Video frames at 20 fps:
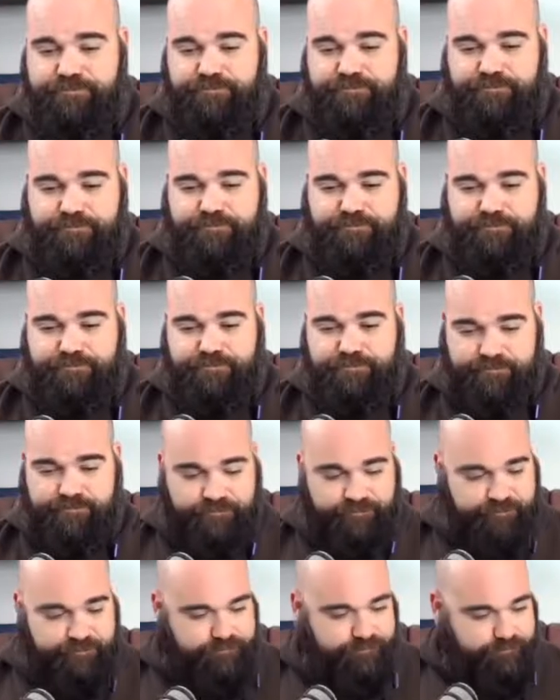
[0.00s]

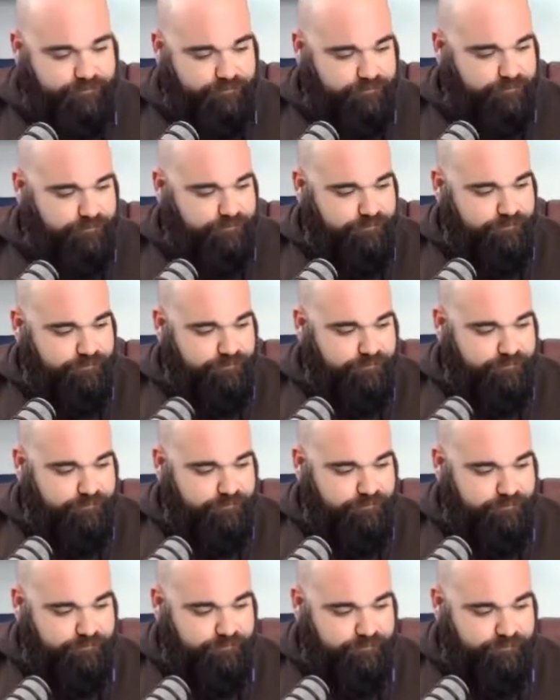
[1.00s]

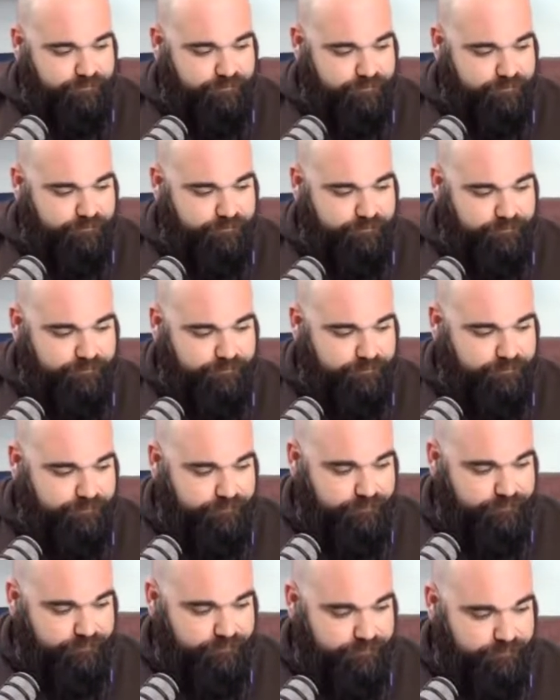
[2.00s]

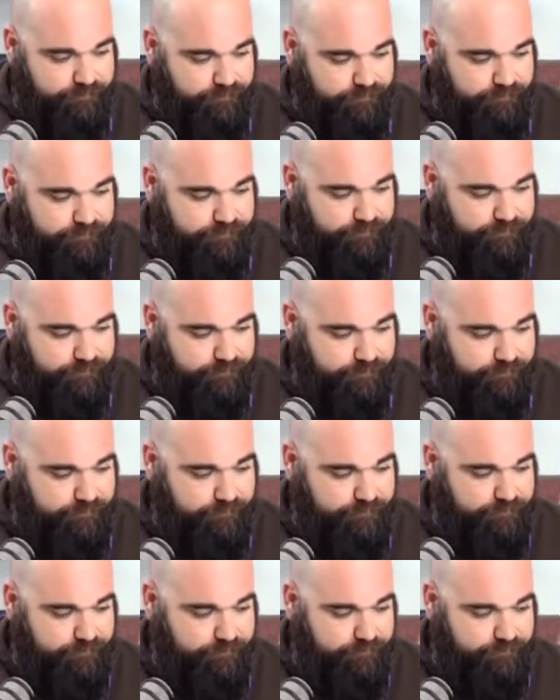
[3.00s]

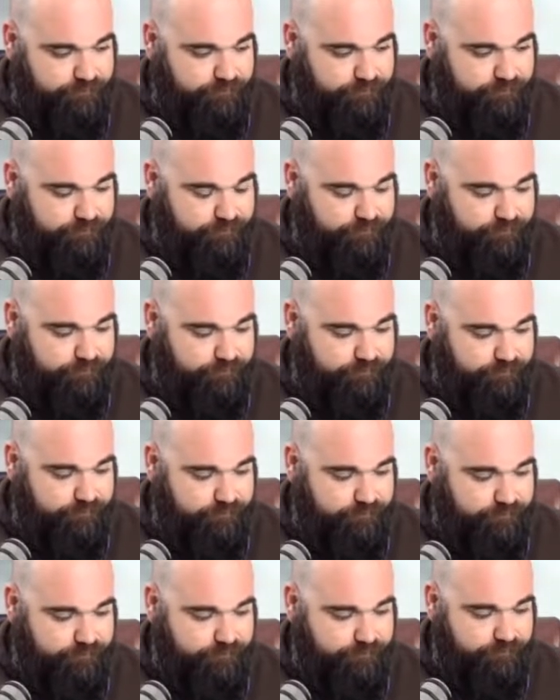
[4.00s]

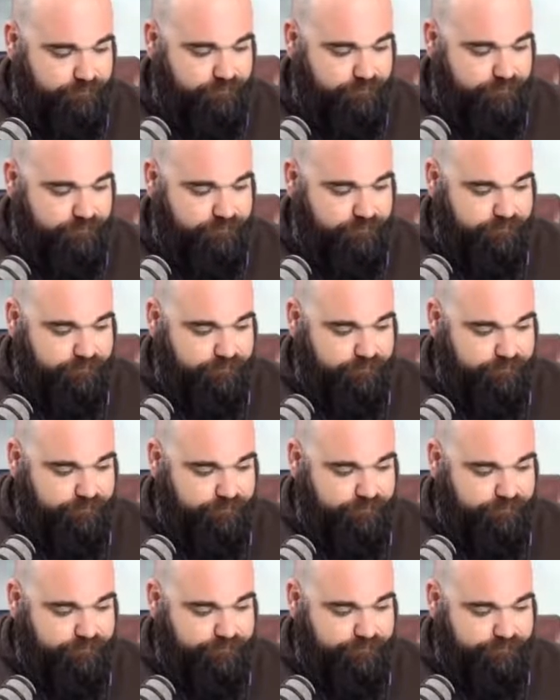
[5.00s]

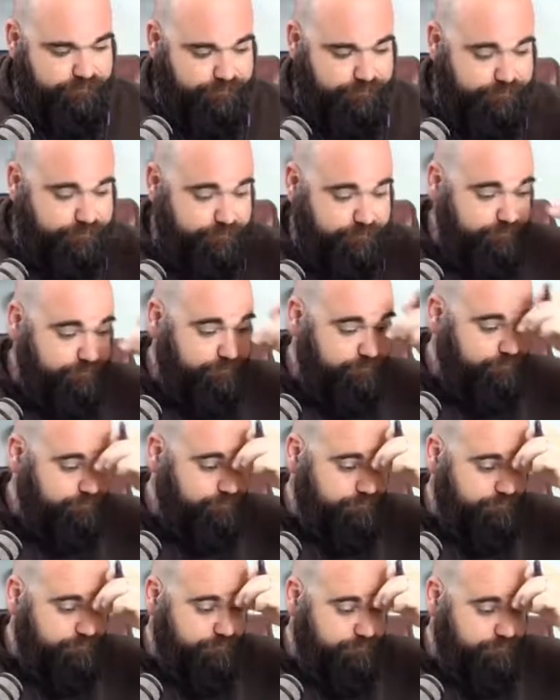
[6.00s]

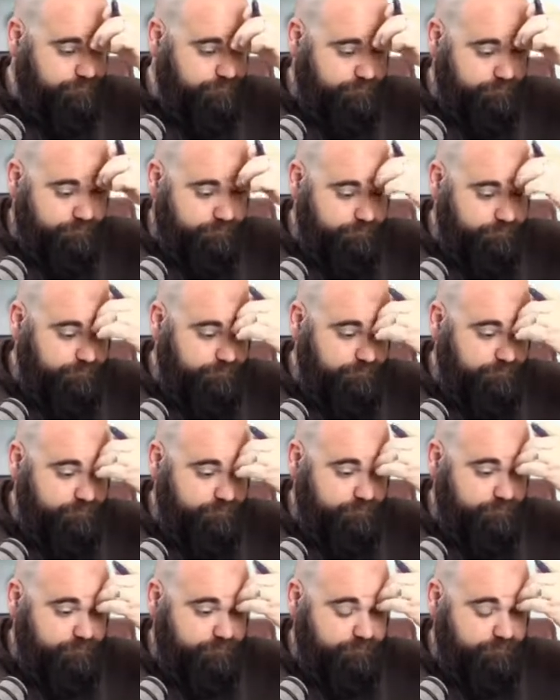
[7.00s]
[no speech]